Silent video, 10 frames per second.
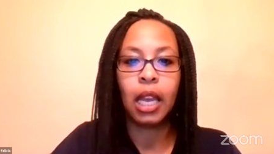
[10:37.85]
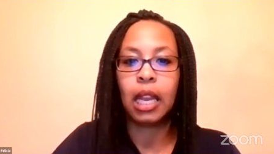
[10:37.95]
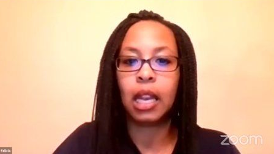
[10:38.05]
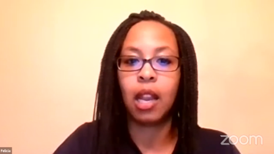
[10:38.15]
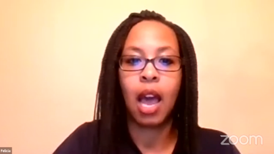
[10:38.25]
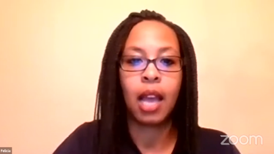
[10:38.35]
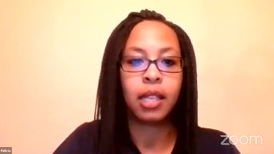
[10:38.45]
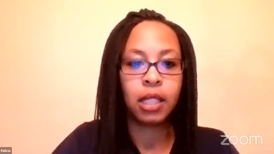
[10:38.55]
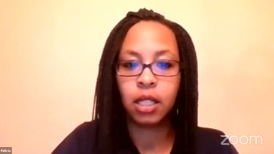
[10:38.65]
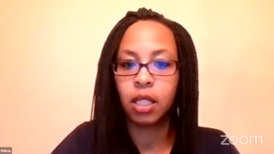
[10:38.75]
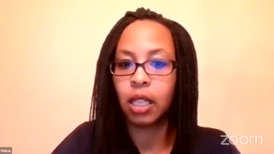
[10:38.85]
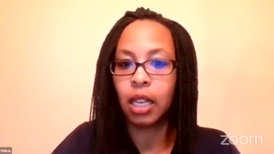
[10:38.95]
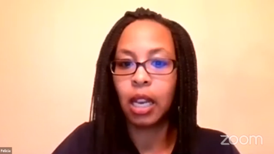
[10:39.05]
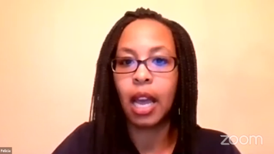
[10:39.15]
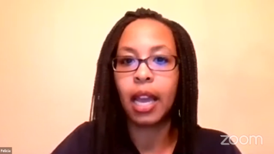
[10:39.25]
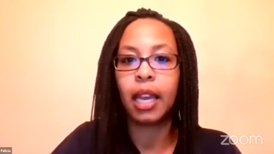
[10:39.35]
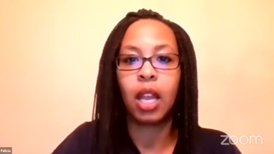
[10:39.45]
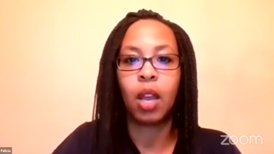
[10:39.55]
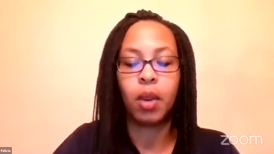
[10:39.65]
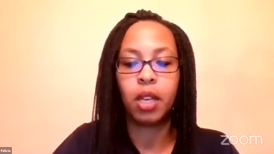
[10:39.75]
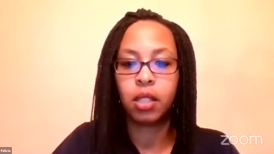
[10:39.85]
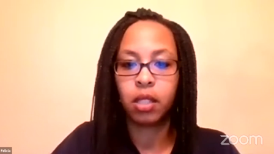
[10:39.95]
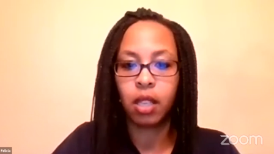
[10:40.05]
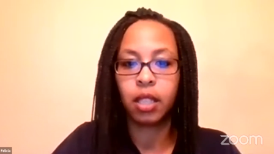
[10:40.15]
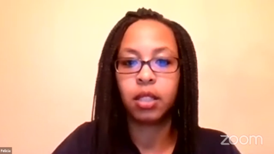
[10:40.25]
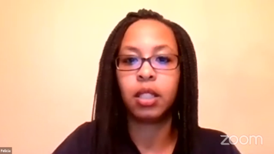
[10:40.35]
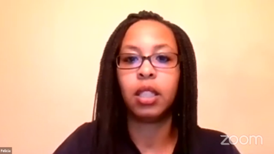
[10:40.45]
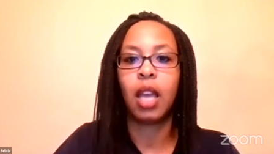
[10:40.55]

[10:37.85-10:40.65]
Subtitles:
and I send it to the client, and we discuss it.